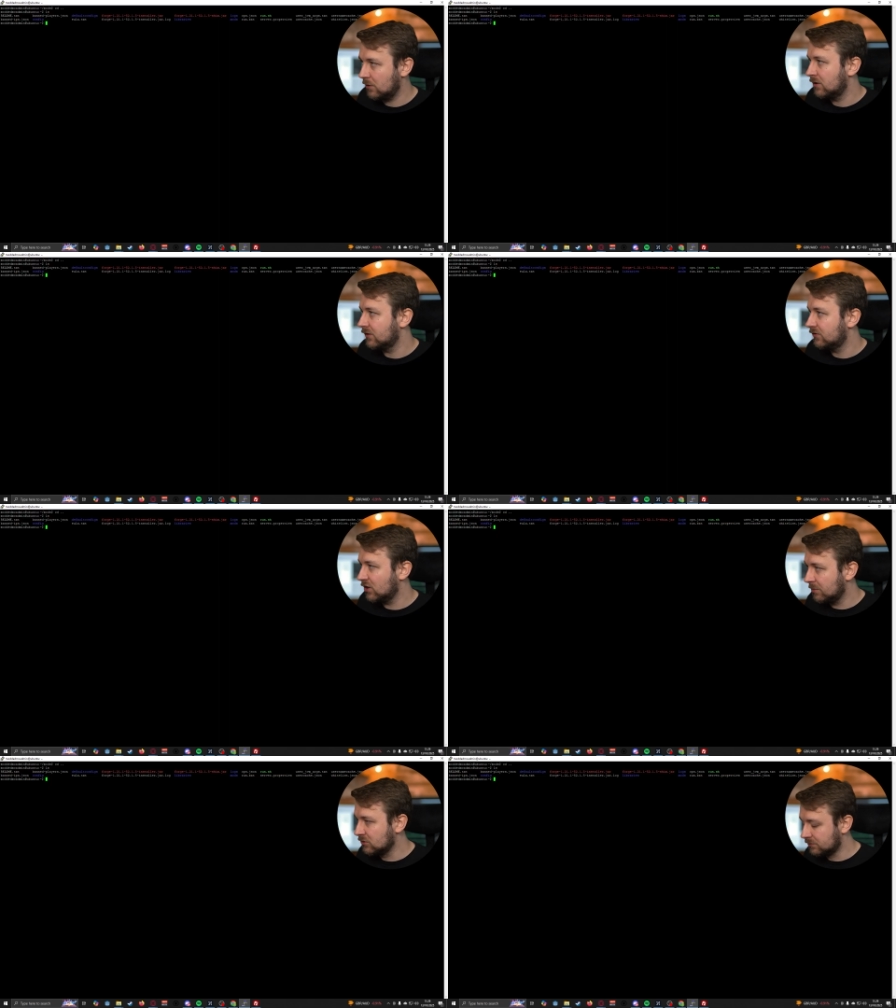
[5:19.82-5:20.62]
our
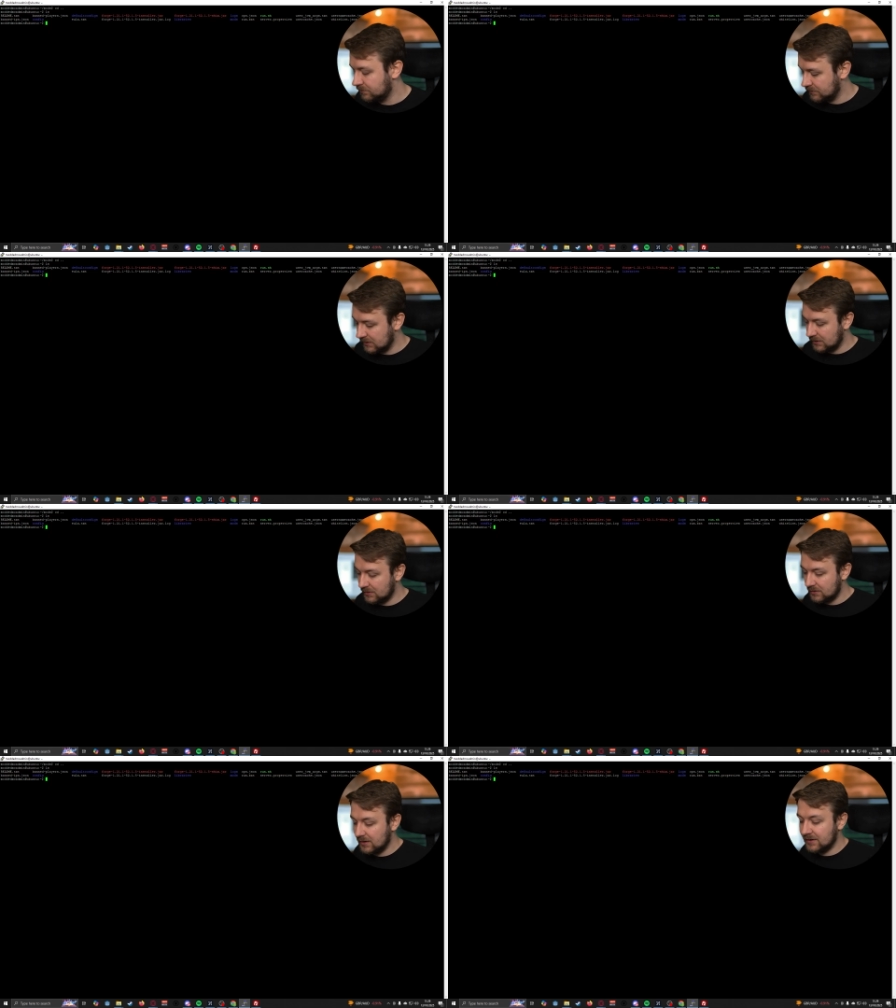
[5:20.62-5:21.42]
terminal
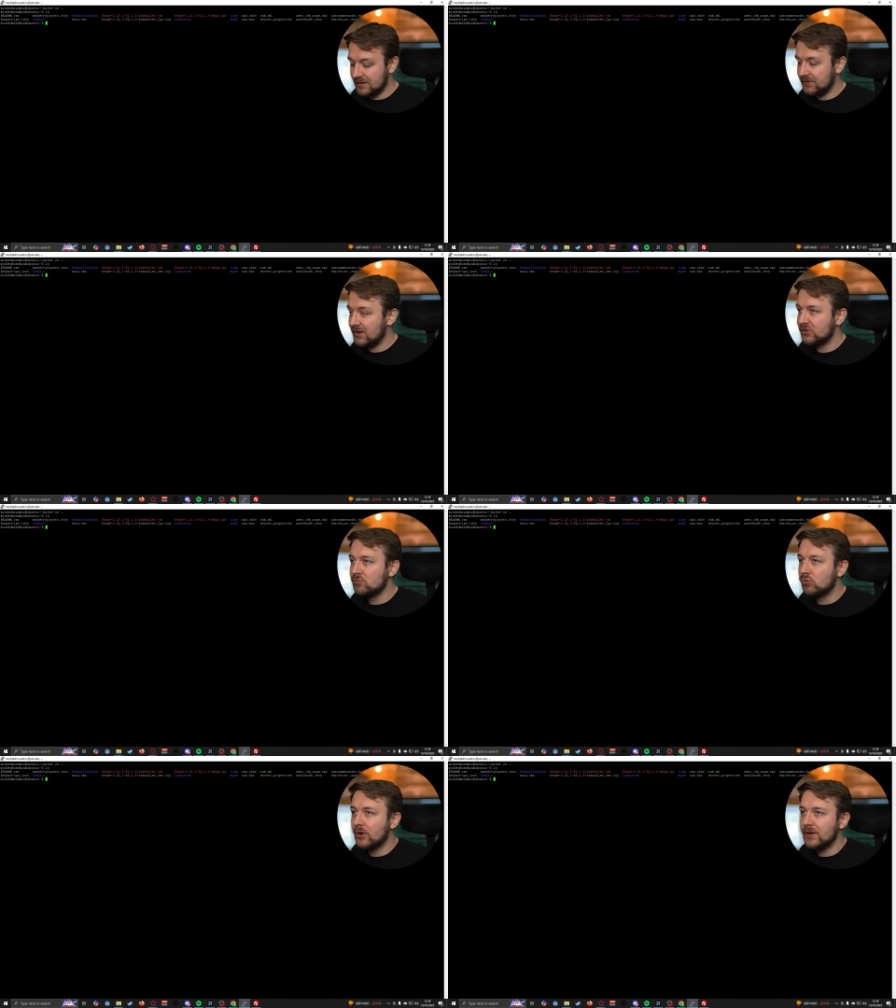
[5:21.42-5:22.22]
and let's actually
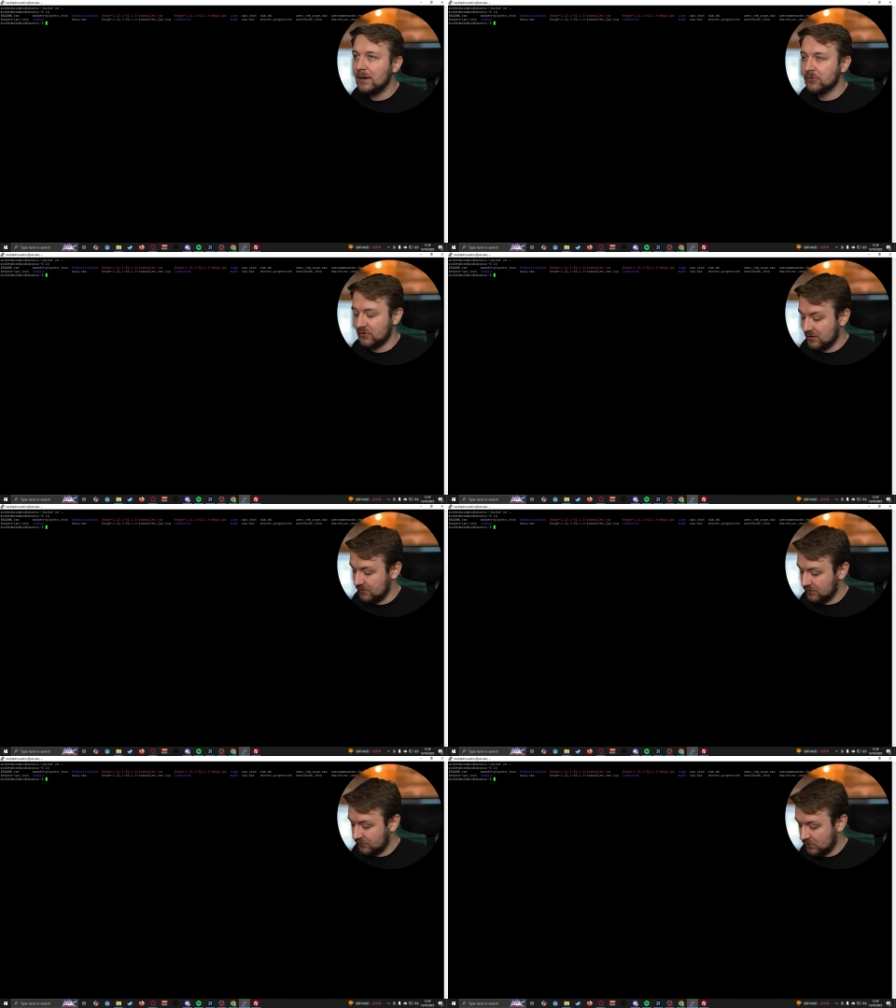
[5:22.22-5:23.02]
run our
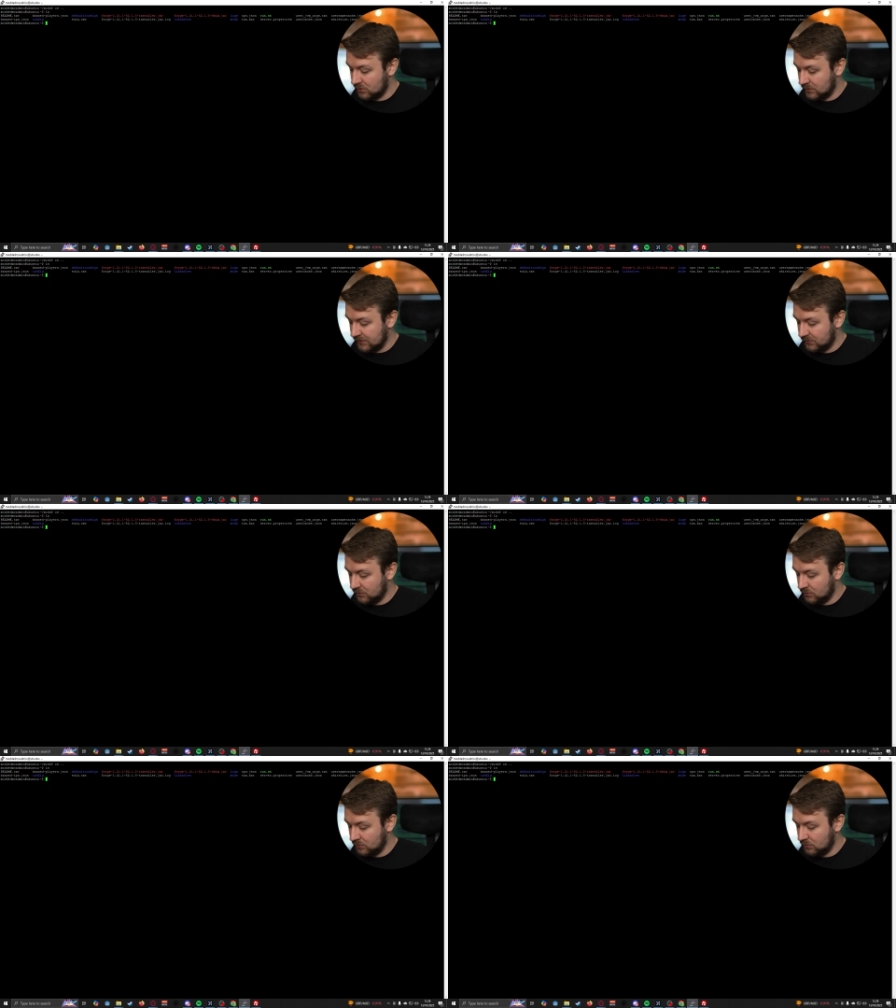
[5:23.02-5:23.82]
server. So let's
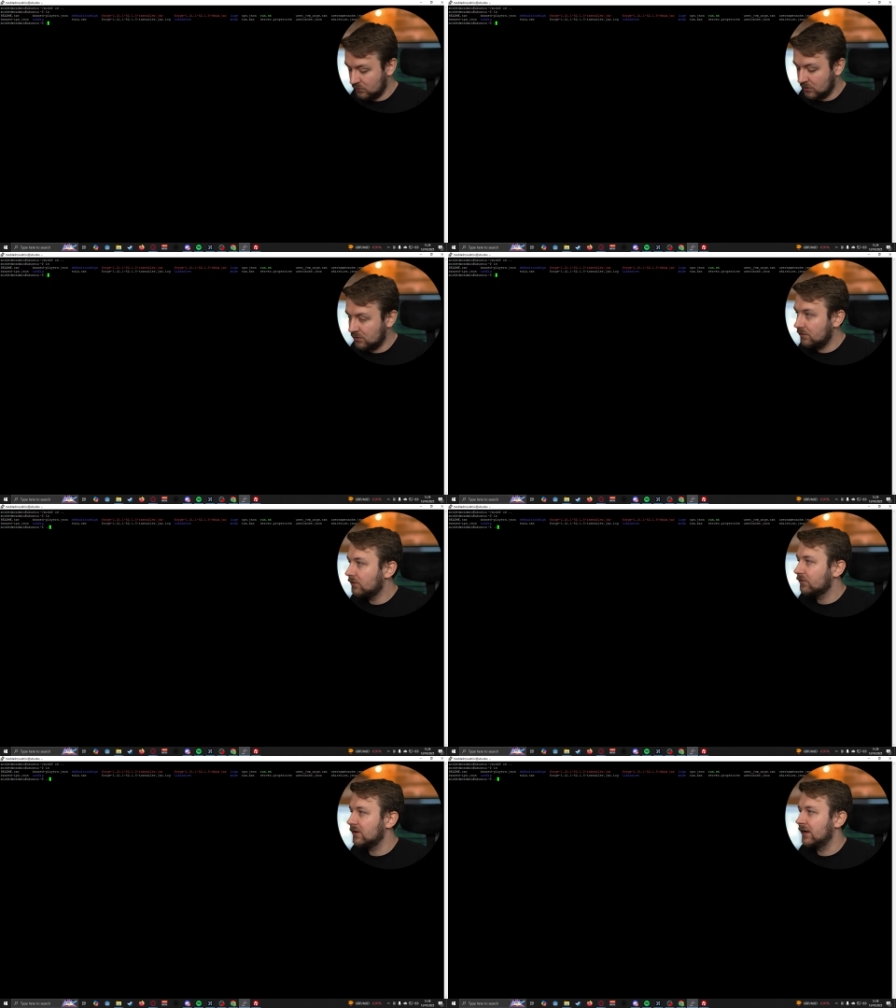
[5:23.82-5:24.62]
do dot
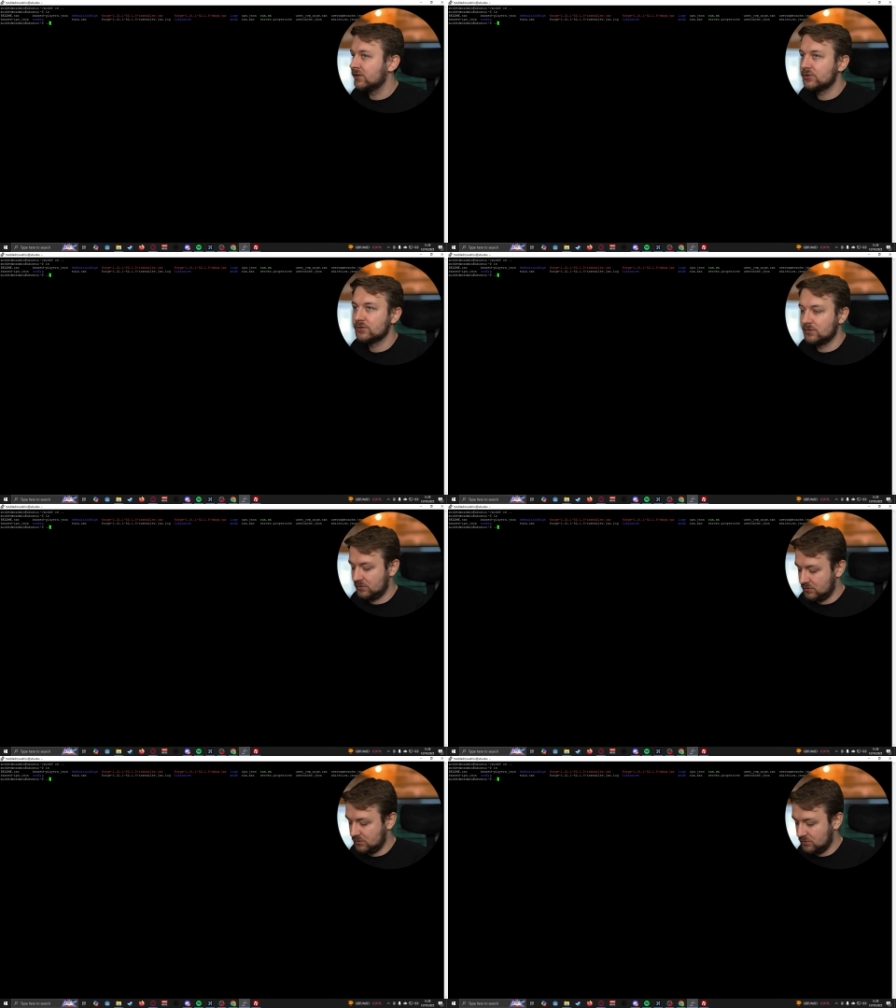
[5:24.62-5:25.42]
slash
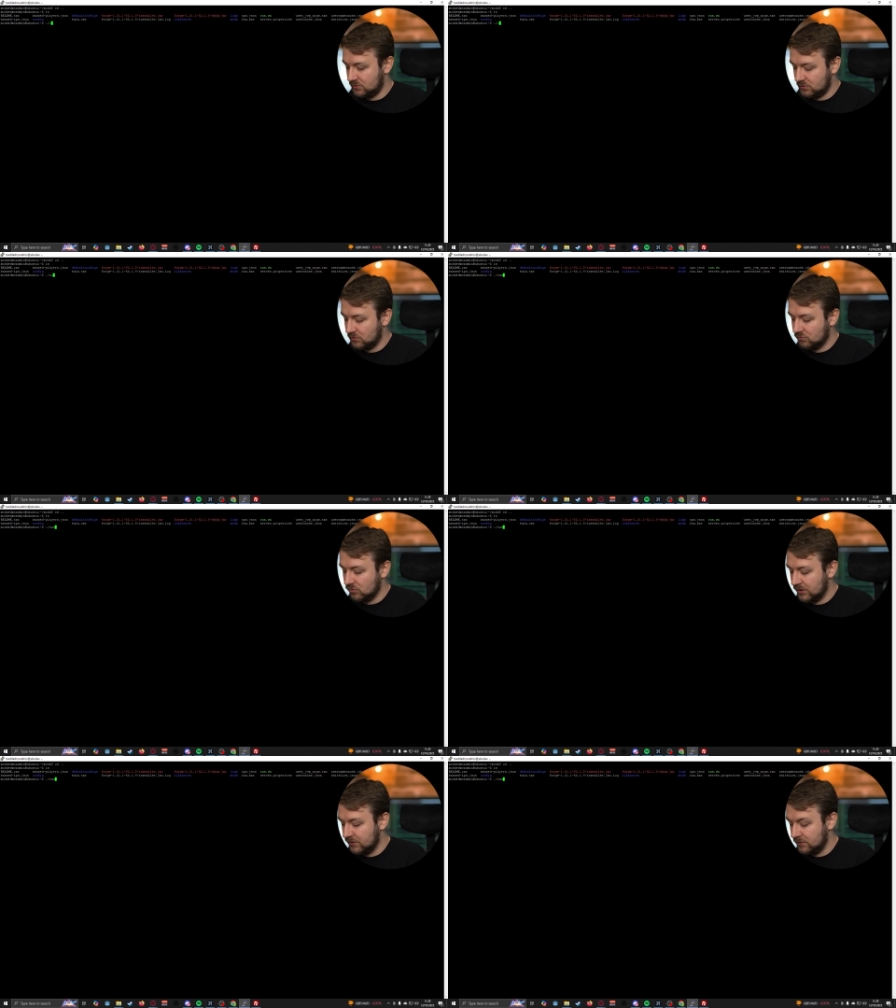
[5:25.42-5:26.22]

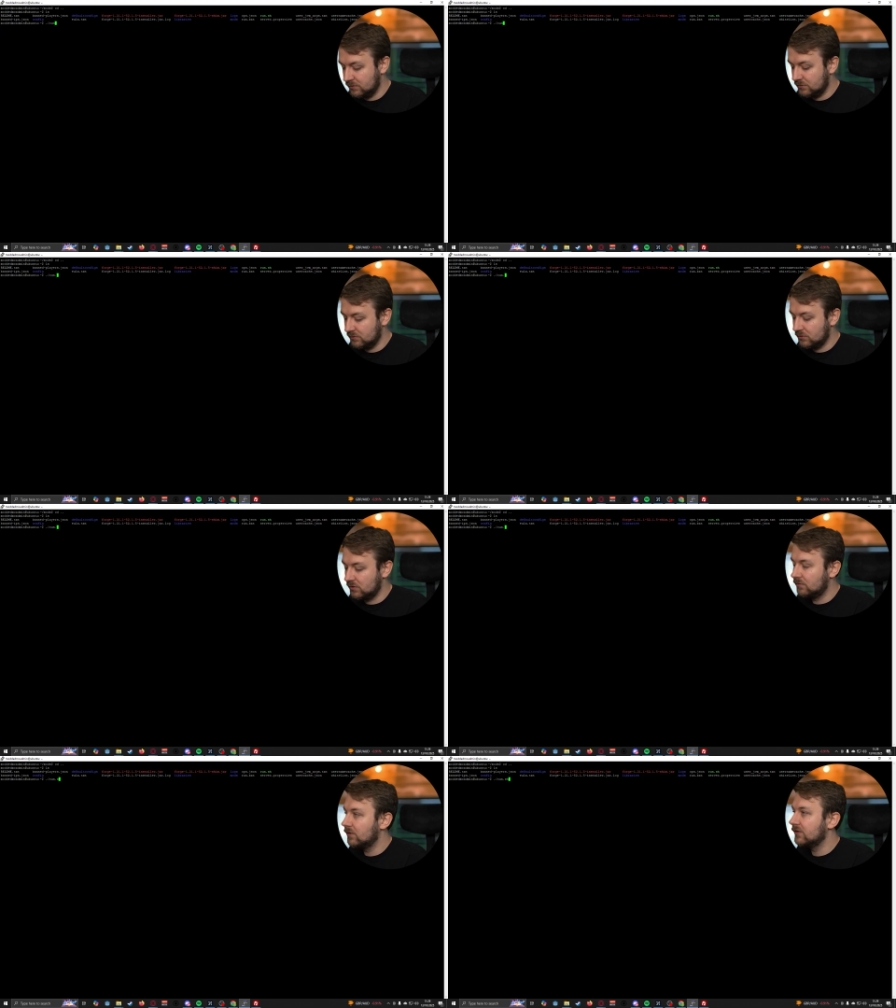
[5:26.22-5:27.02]
run
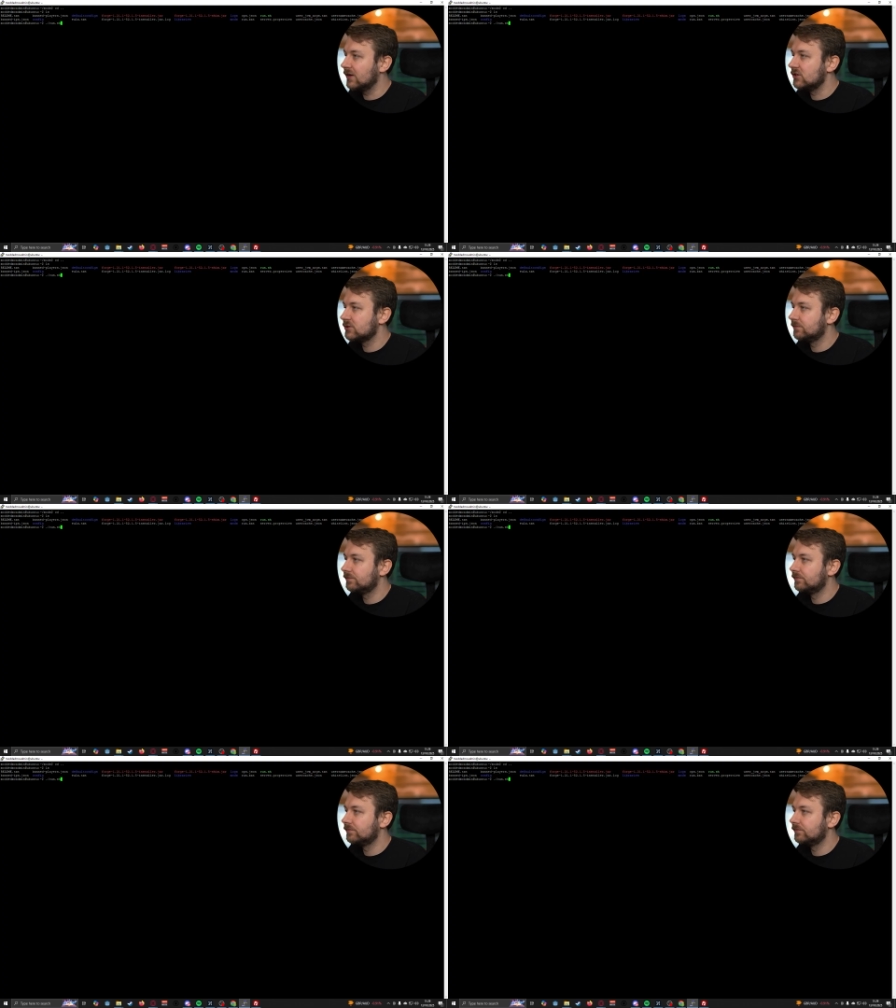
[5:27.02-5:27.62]
pop sh.